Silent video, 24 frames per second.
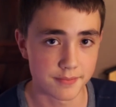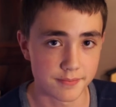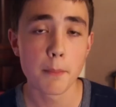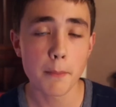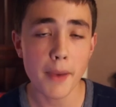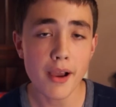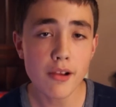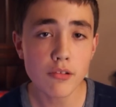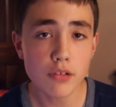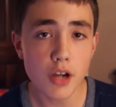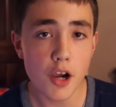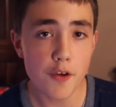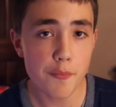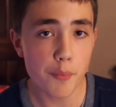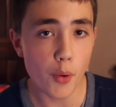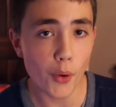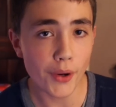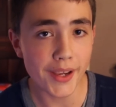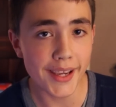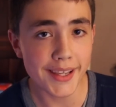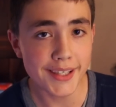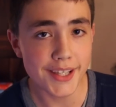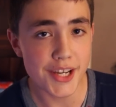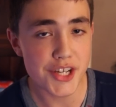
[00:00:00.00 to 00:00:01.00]
Minecraft
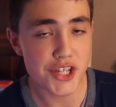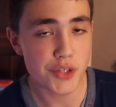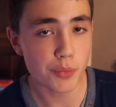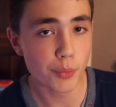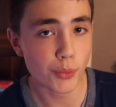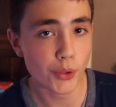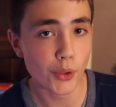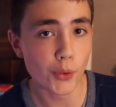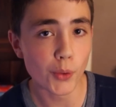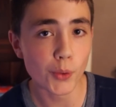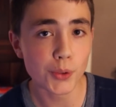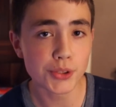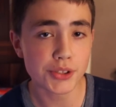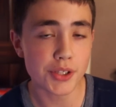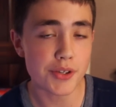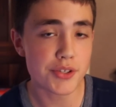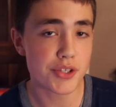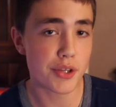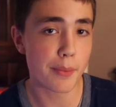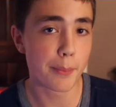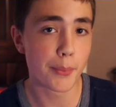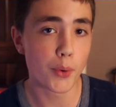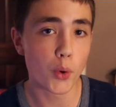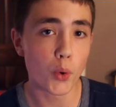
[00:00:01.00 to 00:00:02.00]
Pocket Edition will also
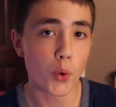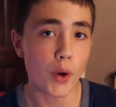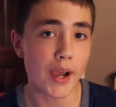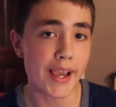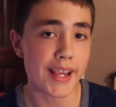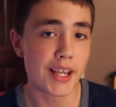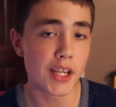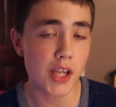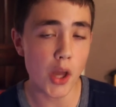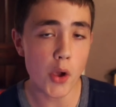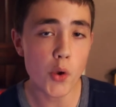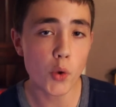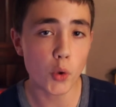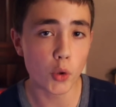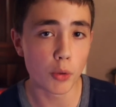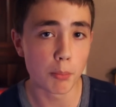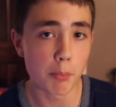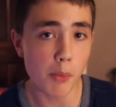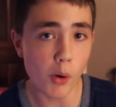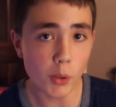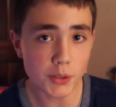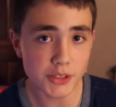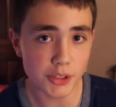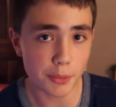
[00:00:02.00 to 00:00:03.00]
support a local
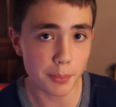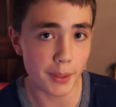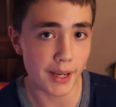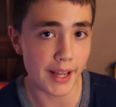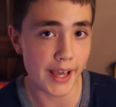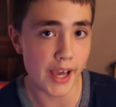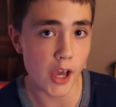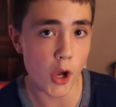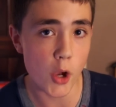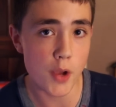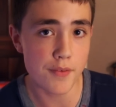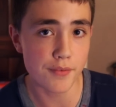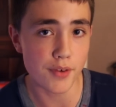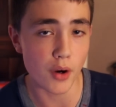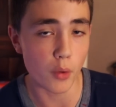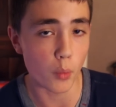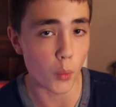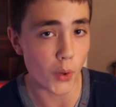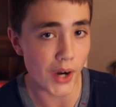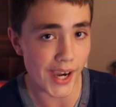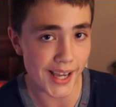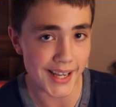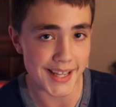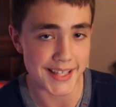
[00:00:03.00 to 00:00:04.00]
multiplayer over a
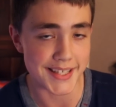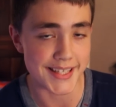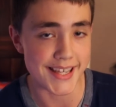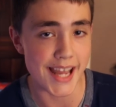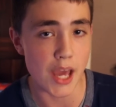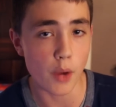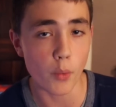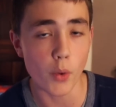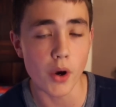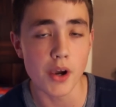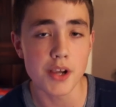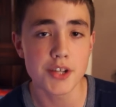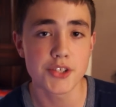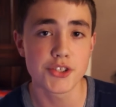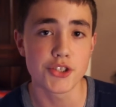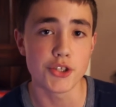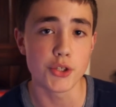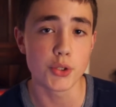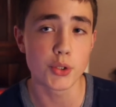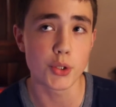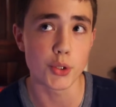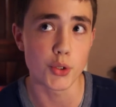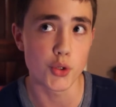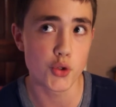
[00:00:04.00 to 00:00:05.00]
wireless network, so
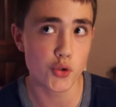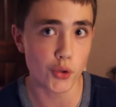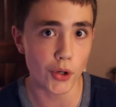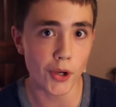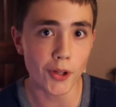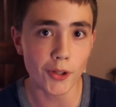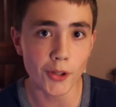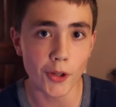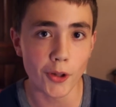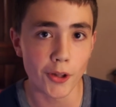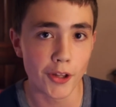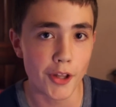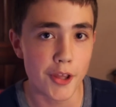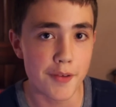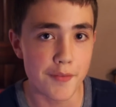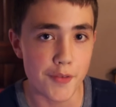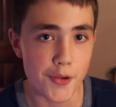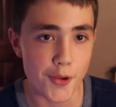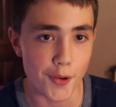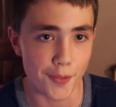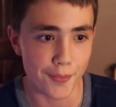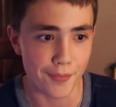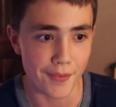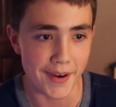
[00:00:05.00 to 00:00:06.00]
you can troll all over
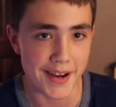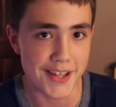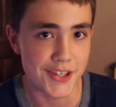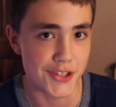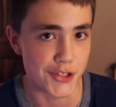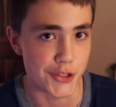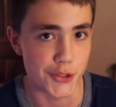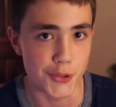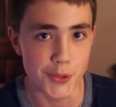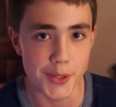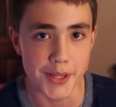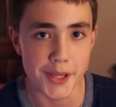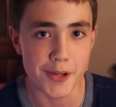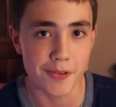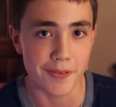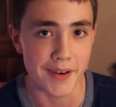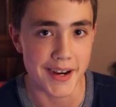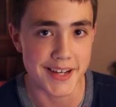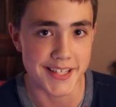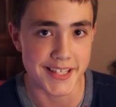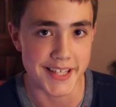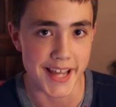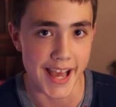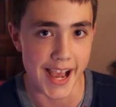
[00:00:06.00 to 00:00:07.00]
your friend's newly
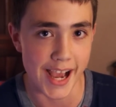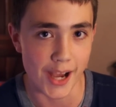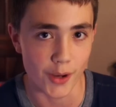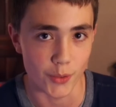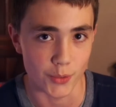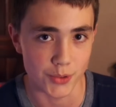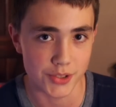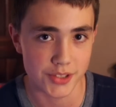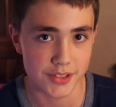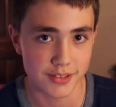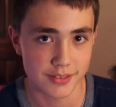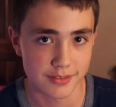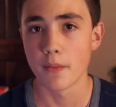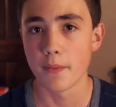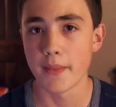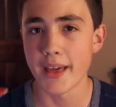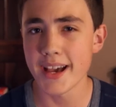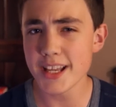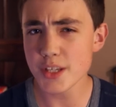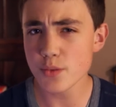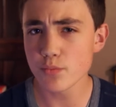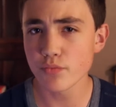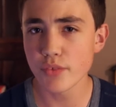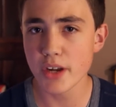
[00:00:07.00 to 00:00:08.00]
created house. There
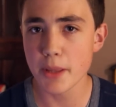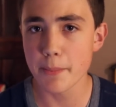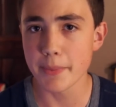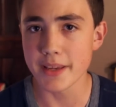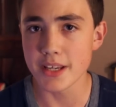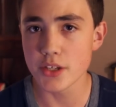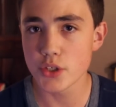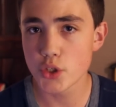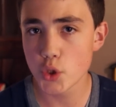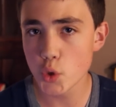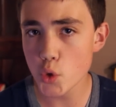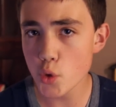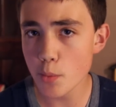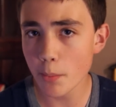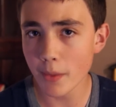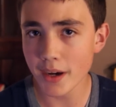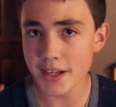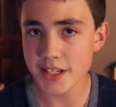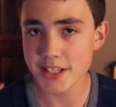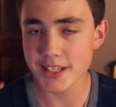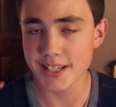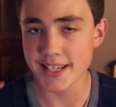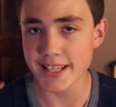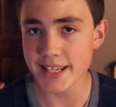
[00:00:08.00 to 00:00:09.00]
hasn't really been too
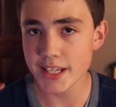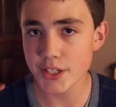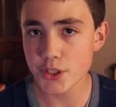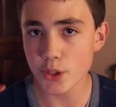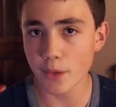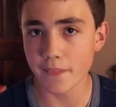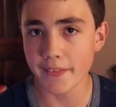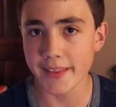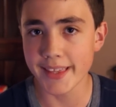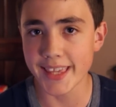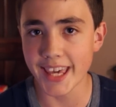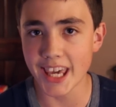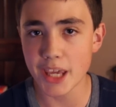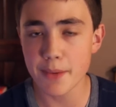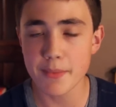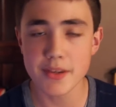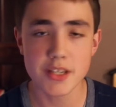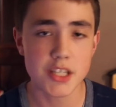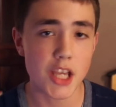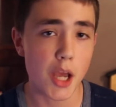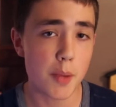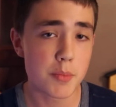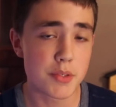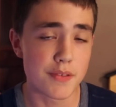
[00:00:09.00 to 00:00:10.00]
much leaked on the game in
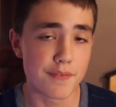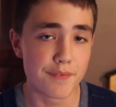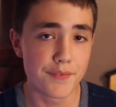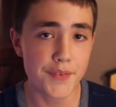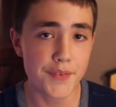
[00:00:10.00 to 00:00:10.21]
terms